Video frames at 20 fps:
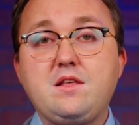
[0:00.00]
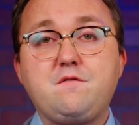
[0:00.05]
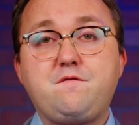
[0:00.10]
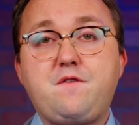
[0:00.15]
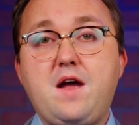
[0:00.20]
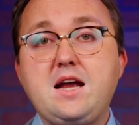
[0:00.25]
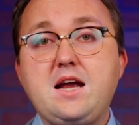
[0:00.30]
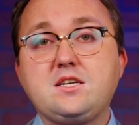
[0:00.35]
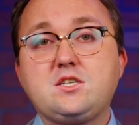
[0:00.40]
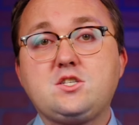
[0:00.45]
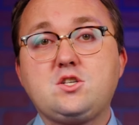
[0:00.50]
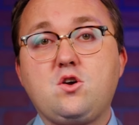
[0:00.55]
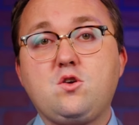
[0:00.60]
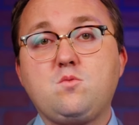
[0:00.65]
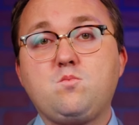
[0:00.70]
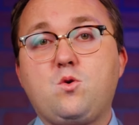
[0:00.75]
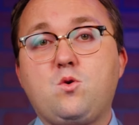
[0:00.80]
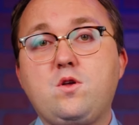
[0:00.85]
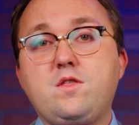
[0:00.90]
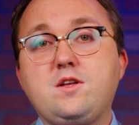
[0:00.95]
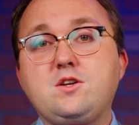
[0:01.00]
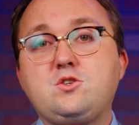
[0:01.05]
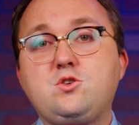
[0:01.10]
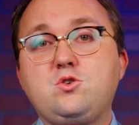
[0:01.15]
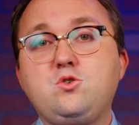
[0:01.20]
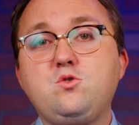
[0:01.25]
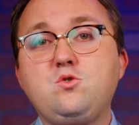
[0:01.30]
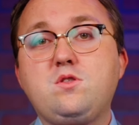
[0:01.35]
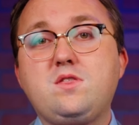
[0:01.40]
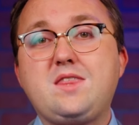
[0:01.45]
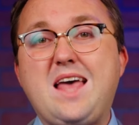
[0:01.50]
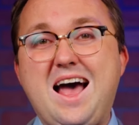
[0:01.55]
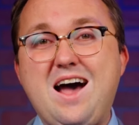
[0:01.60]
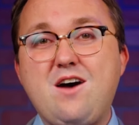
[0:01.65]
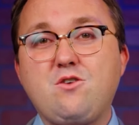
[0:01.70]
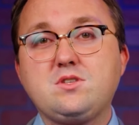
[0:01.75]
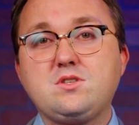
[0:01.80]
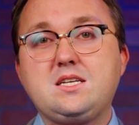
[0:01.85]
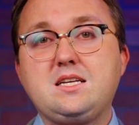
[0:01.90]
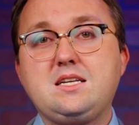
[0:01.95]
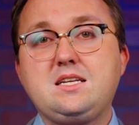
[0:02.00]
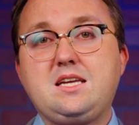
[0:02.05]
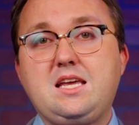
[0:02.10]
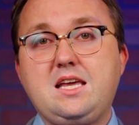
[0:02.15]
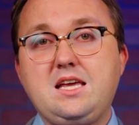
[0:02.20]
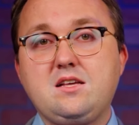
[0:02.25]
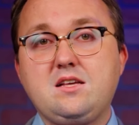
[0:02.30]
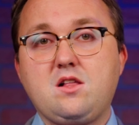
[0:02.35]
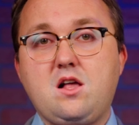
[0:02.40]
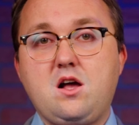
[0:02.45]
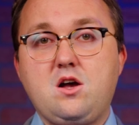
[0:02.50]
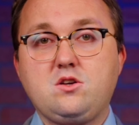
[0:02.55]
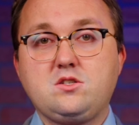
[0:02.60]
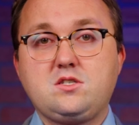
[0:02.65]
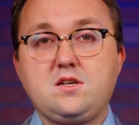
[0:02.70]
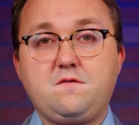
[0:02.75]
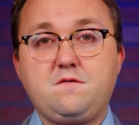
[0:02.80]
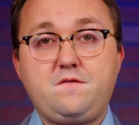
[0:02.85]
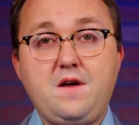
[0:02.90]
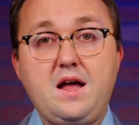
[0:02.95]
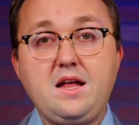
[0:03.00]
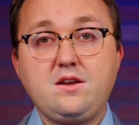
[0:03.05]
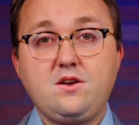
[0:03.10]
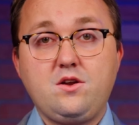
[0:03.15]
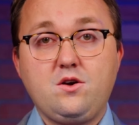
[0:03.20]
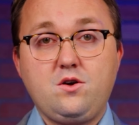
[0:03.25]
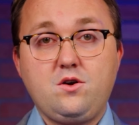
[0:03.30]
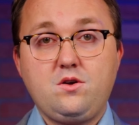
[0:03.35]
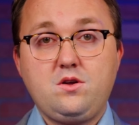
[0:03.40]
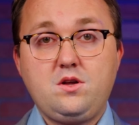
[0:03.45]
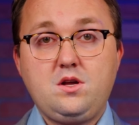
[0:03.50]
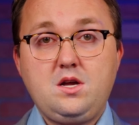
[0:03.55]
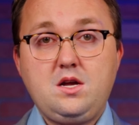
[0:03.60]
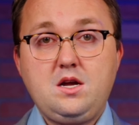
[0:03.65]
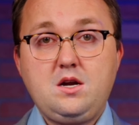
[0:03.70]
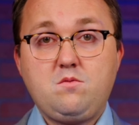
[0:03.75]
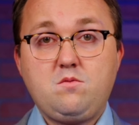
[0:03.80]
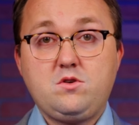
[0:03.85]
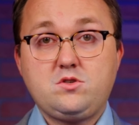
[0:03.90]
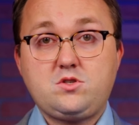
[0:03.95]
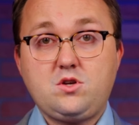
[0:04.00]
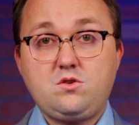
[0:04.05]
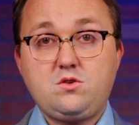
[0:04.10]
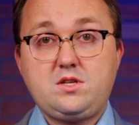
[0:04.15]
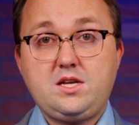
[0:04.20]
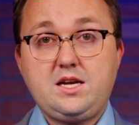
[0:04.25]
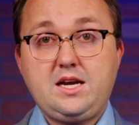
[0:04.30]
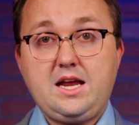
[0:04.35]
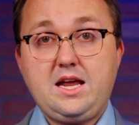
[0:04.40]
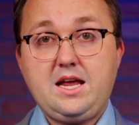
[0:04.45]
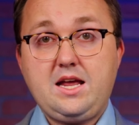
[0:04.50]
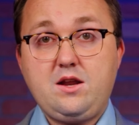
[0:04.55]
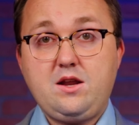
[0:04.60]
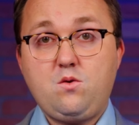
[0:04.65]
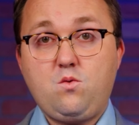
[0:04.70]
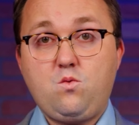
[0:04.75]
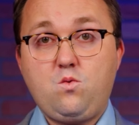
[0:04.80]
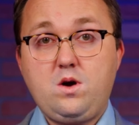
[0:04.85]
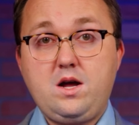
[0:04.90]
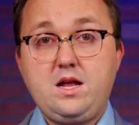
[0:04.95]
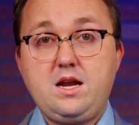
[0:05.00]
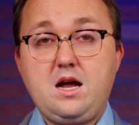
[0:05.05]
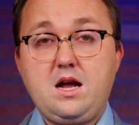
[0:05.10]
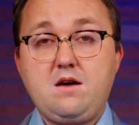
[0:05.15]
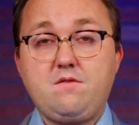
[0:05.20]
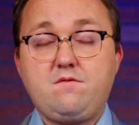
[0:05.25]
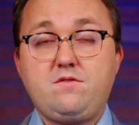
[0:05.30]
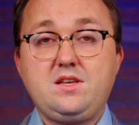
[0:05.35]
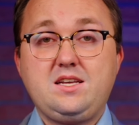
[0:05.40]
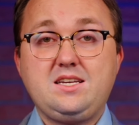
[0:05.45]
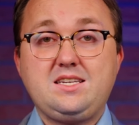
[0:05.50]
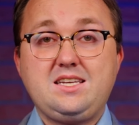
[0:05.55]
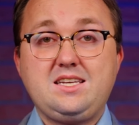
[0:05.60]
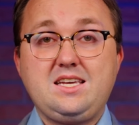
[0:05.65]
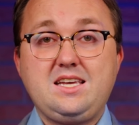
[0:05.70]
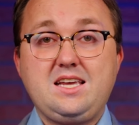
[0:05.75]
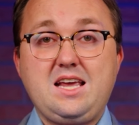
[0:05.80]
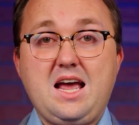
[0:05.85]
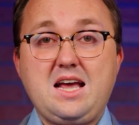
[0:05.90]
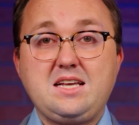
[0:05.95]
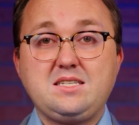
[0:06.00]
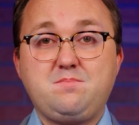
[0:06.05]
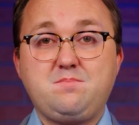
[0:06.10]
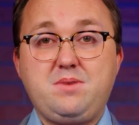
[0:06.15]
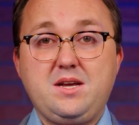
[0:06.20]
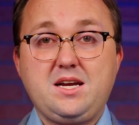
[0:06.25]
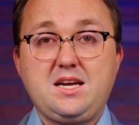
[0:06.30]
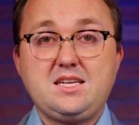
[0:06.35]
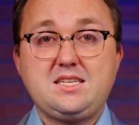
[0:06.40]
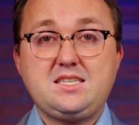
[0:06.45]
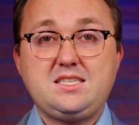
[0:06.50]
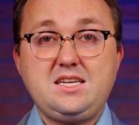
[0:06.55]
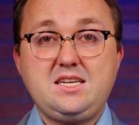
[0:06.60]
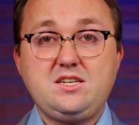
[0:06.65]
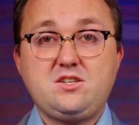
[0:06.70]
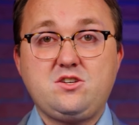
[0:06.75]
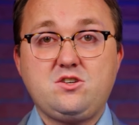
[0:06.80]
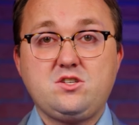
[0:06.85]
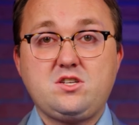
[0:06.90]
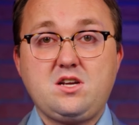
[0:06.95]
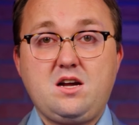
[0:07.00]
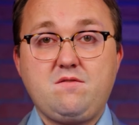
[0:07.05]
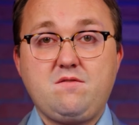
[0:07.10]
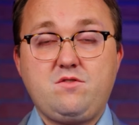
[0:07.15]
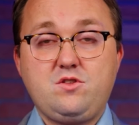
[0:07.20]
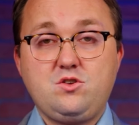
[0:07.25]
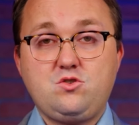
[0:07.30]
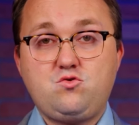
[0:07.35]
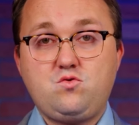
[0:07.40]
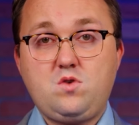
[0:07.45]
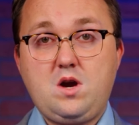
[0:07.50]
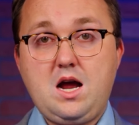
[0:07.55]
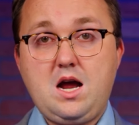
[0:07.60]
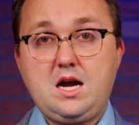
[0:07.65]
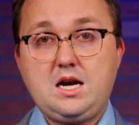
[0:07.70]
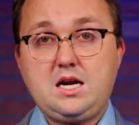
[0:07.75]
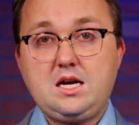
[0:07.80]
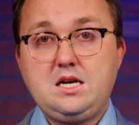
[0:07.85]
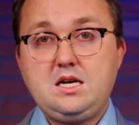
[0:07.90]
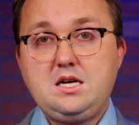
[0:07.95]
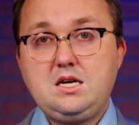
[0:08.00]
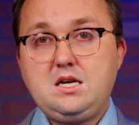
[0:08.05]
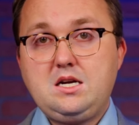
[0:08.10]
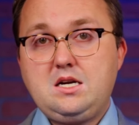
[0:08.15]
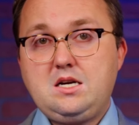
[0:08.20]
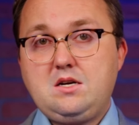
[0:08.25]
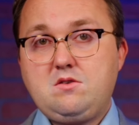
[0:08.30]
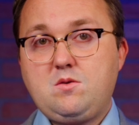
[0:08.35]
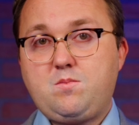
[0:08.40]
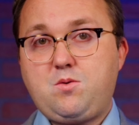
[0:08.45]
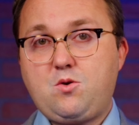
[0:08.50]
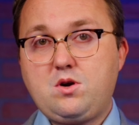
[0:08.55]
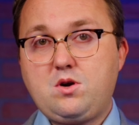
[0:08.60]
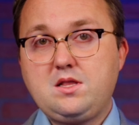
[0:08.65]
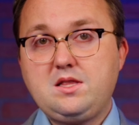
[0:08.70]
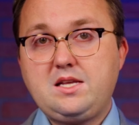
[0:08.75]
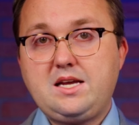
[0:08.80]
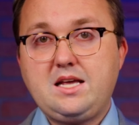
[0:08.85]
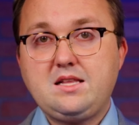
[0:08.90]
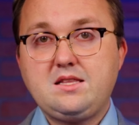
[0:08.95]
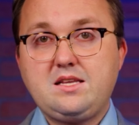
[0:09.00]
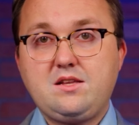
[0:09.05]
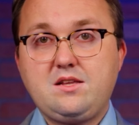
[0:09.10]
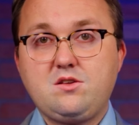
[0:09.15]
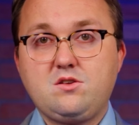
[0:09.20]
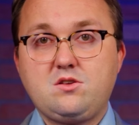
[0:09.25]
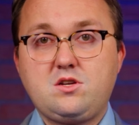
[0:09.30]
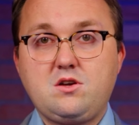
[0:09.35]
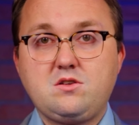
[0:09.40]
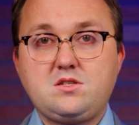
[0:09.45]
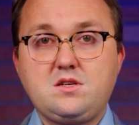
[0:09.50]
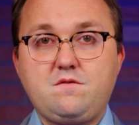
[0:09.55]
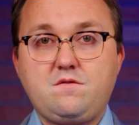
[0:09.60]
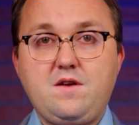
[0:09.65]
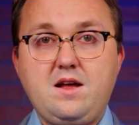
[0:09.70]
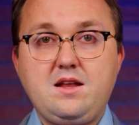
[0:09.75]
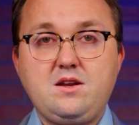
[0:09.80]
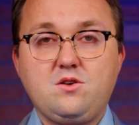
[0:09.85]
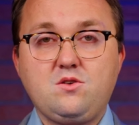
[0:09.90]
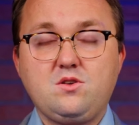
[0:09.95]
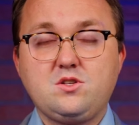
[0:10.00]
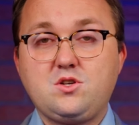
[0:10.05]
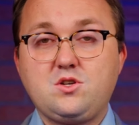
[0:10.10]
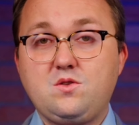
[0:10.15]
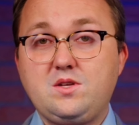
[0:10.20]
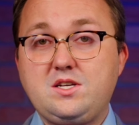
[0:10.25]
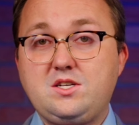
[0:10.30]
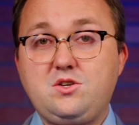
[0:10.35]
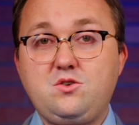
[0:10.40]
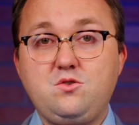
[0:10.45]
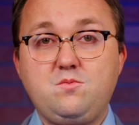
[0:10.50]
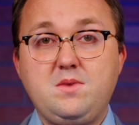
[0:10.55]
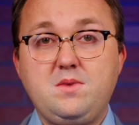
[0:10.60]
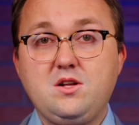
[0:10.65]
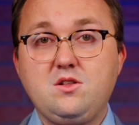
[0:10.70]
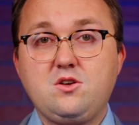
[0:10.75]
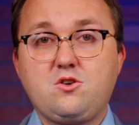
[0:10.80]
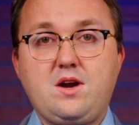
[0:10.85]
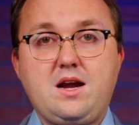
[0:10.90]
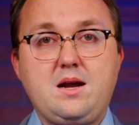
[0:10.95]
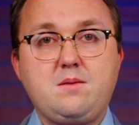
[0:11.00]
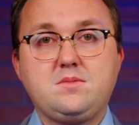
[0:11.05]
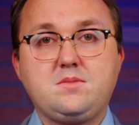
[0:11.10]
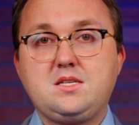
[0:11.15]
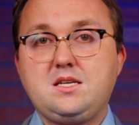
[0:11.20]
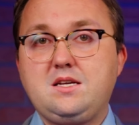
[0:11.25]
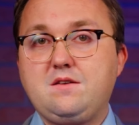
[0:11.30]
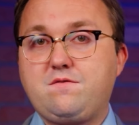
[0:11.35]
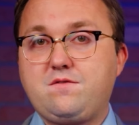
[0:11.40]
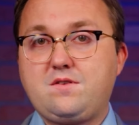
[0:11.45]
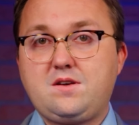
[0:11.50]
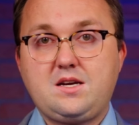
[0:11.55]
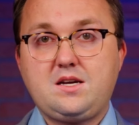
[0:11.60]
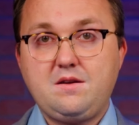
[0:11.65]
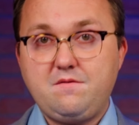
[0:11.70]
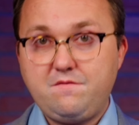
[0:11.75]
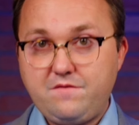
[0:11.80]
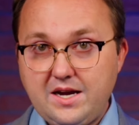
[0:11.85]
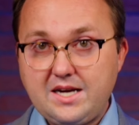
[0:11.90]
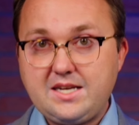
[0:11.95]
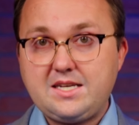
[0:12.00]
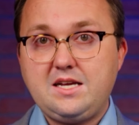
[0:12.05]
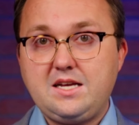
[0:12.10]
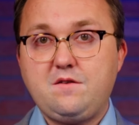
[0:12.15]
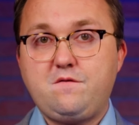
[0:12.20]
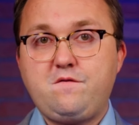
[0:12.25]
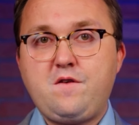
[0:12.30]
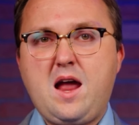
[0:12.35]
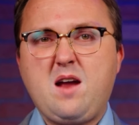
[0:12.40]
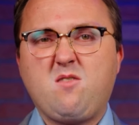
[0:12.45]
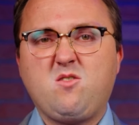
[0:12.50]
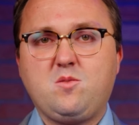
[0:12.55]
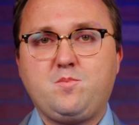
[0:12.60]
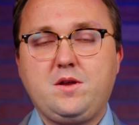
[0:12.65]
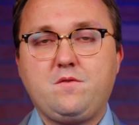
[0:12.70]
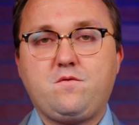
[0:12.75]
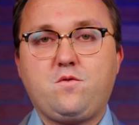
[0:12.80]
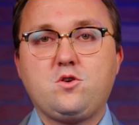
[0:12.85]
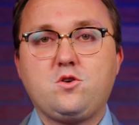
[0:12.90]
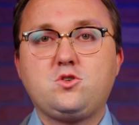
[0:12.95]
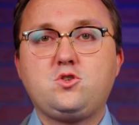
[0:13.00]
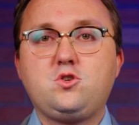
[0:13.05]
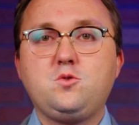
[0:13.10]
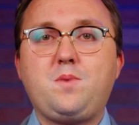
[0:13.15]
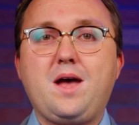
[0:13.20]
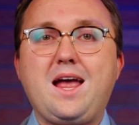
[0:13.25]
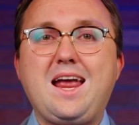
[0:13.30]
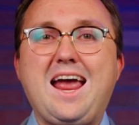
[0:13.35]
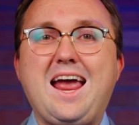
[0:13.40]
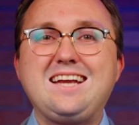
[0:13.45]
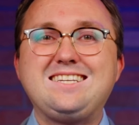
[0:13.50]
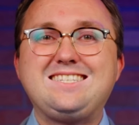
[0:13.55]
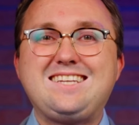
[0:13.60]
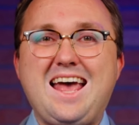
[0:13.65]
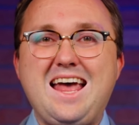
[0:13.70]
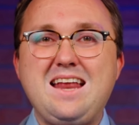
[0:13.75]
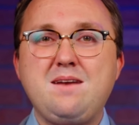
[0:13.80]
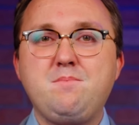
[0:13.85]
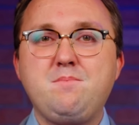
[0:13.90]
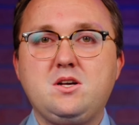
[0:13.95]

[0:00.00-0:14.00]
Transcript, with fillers: that Fang sold more than 2,000 kilos of fentanyl, resulting in one of the DEA's biggest seizures of the drug. Reportedly, a lethal dose of fentanyl is only 2 milligrams. If convicted, Fang would be forced to pay a $10